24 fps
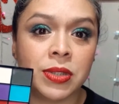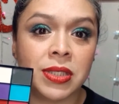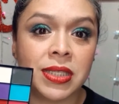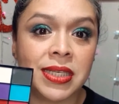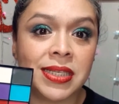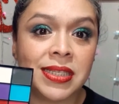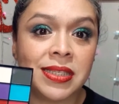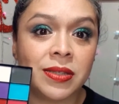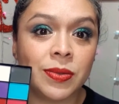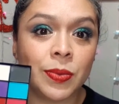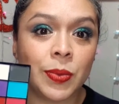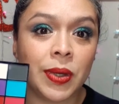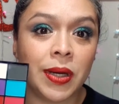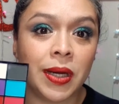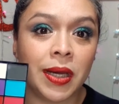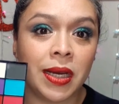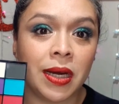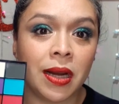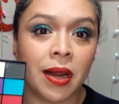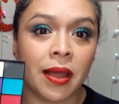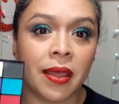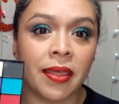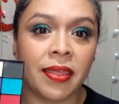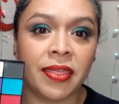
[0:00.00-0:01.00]
this one,
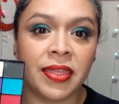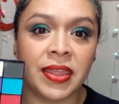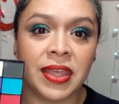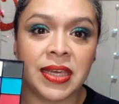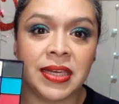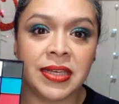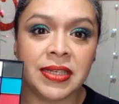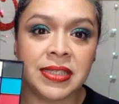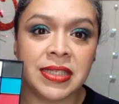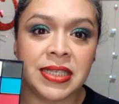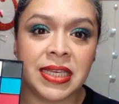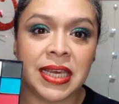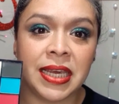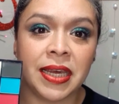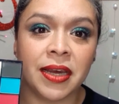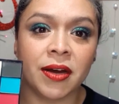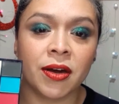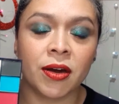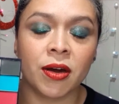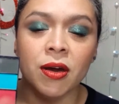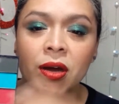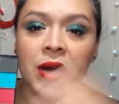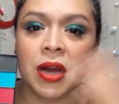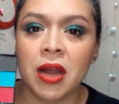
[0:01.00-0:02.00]
these
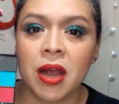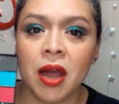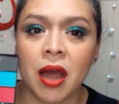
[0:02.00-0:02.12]
here,